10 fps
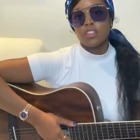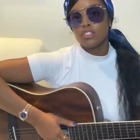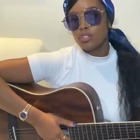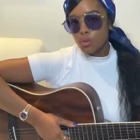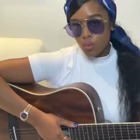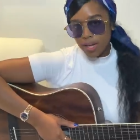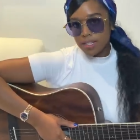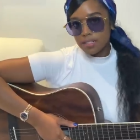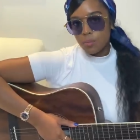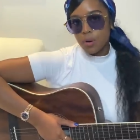There's two
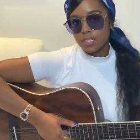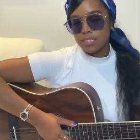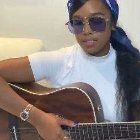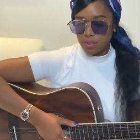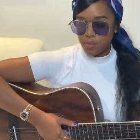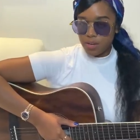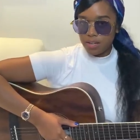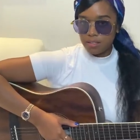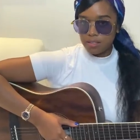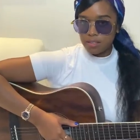ways to
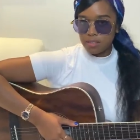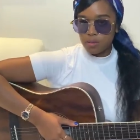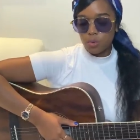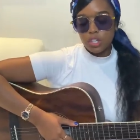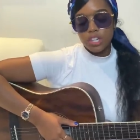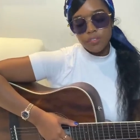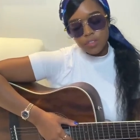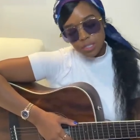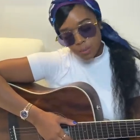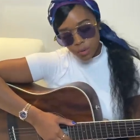participate. We're looking
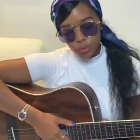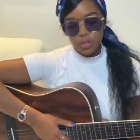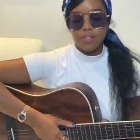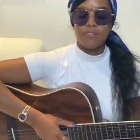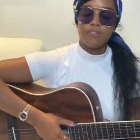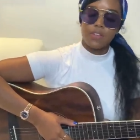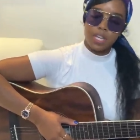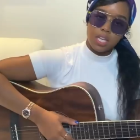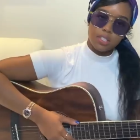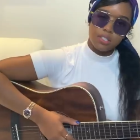for someone who can
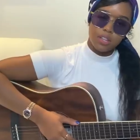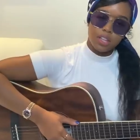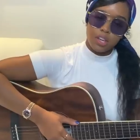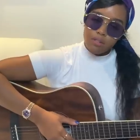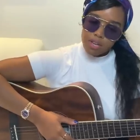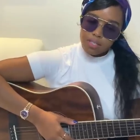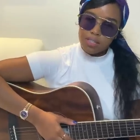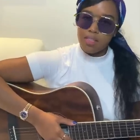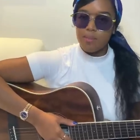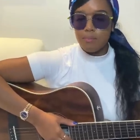finish the
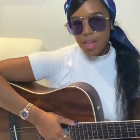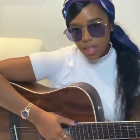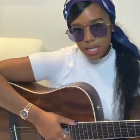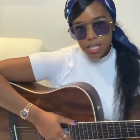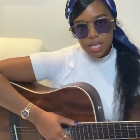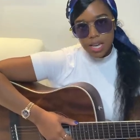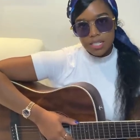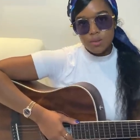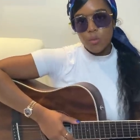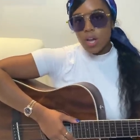lyrics and the melody,
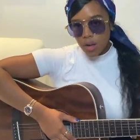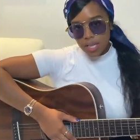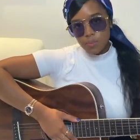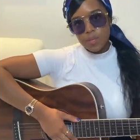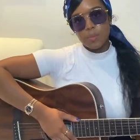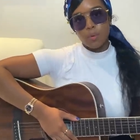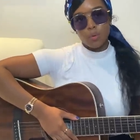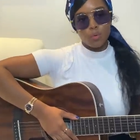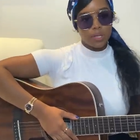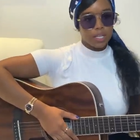as well as people
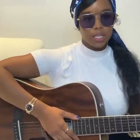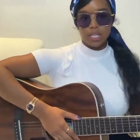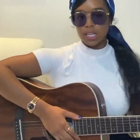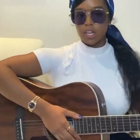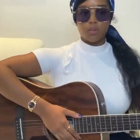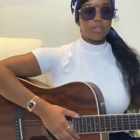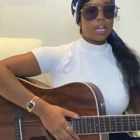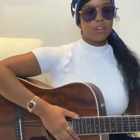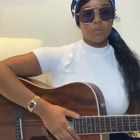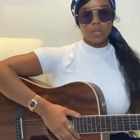who can get
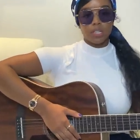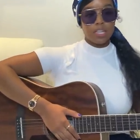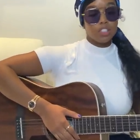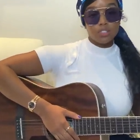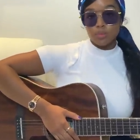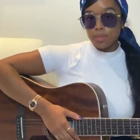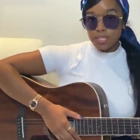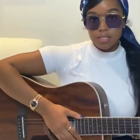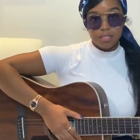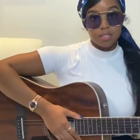creative with
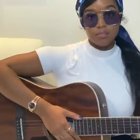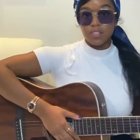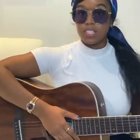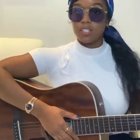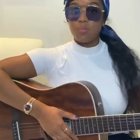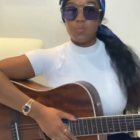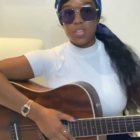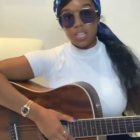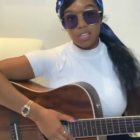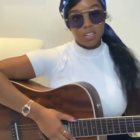instruments and finish the
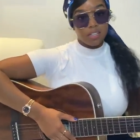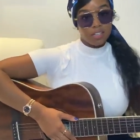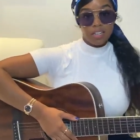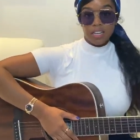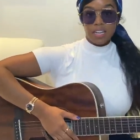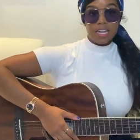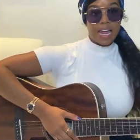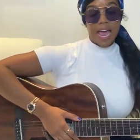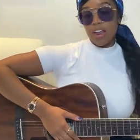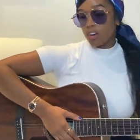beat and, and
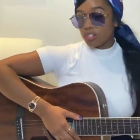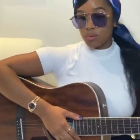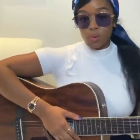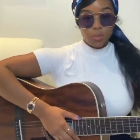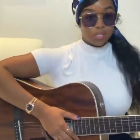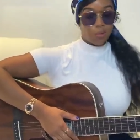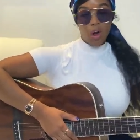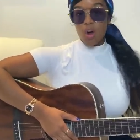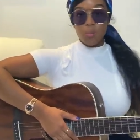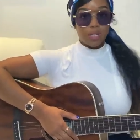add on to it with some
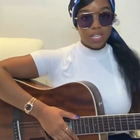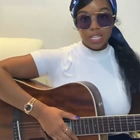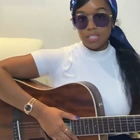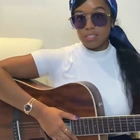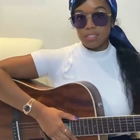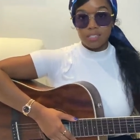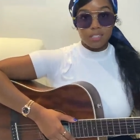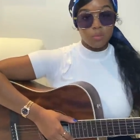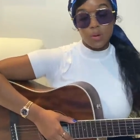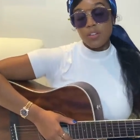harmonies
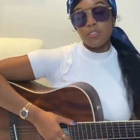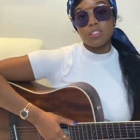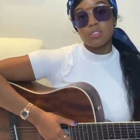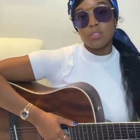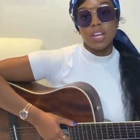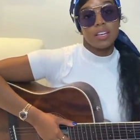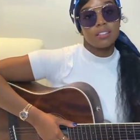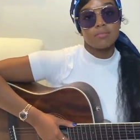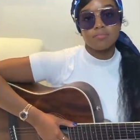and whatever else you like.